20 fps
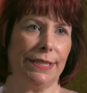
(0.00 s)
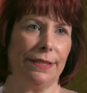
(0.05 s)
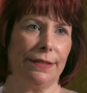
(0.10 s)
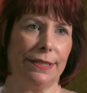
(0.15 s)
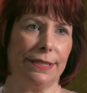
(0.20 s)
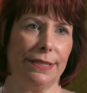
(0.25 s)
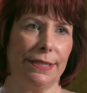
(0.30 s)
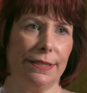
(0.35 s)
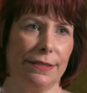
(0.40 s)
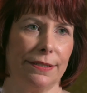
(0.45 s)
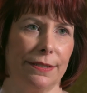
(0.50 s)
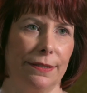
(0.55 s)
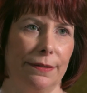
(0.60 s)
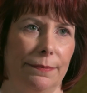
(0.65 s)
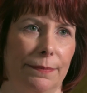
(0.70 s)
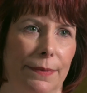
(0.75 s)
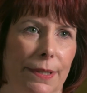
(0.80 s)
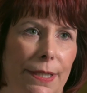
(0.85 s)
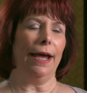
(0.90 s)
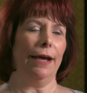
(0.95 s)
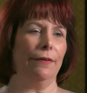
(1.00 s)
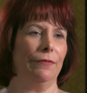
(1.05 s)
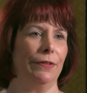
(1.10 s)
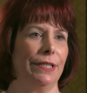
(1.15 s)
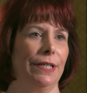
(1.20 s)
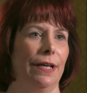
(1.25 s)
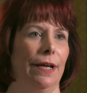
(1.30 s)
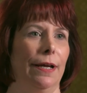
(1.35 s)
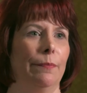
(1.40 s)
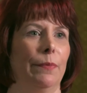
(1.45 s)
in the system. Every
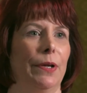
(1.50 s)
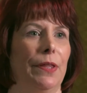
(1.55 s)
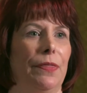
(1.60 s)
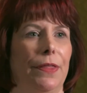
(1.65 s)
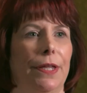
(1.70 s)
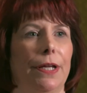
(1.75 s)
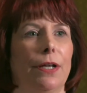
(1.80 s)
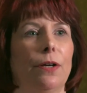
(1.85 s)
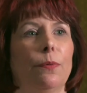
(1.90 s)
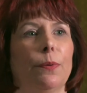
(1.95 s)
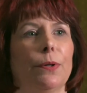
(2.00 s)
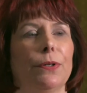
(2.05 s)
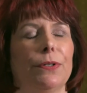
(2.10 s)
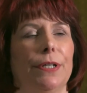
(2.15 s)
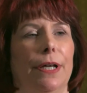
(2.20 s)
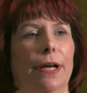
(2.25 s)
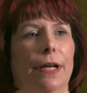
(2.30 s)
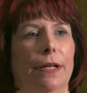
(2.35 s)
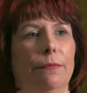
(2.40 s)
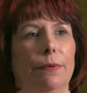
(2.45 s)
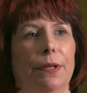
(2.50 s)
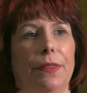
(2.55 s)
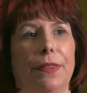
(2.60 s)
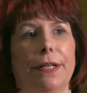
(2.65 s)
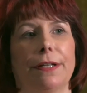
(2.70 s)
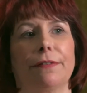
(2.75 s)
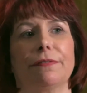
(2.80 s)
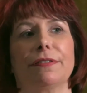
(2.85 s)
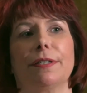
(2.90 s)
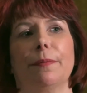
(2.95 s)
time we think we're done, we
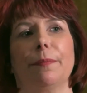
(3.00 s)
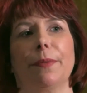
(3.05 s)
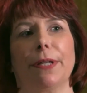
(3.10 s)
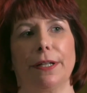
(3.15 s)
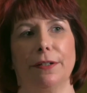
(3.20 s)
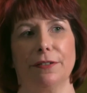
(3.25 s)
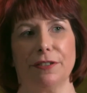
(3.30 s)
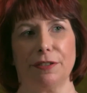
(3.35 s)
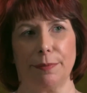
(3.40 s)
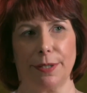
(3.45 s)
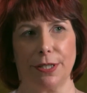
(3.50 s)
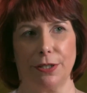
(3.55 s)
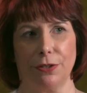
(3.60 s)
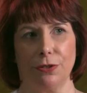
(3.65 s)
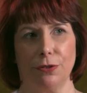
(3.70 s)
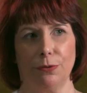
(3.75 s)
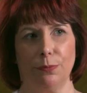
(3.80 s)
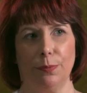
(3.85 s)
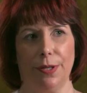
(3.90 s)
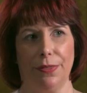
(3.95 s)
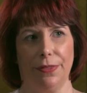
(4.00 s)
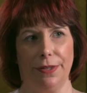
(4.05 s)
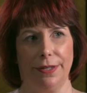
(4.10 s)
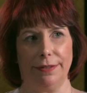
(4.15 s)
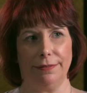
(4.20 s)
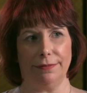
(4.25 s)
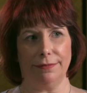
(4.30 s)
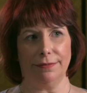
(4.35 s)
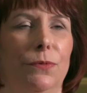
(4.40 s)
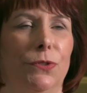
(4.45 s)
think of something else we can do with
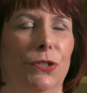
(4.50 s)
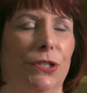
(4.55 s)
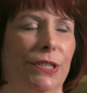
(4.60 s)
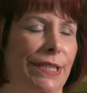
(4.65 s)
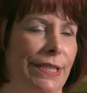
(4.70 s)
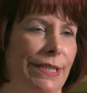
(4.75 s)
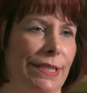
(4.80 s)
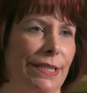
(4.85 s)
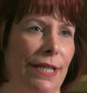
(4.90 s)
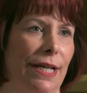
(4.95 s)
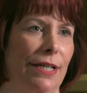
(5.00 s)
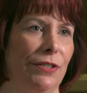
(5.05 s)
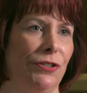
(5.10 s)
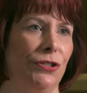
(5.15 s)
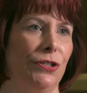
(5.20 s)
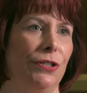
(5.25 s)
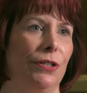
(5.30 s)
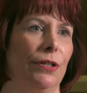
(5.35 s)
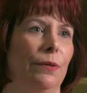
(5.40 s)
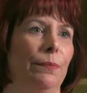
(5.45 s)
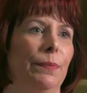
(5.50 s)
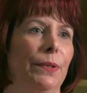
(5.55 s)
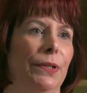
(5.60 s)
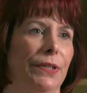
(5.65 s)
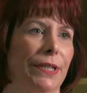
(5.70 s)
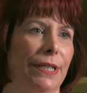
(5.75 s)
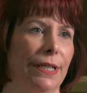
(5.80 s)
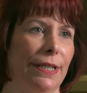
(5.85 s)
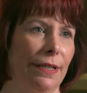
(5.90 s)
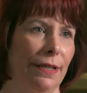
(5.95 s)
it. Just this last year, building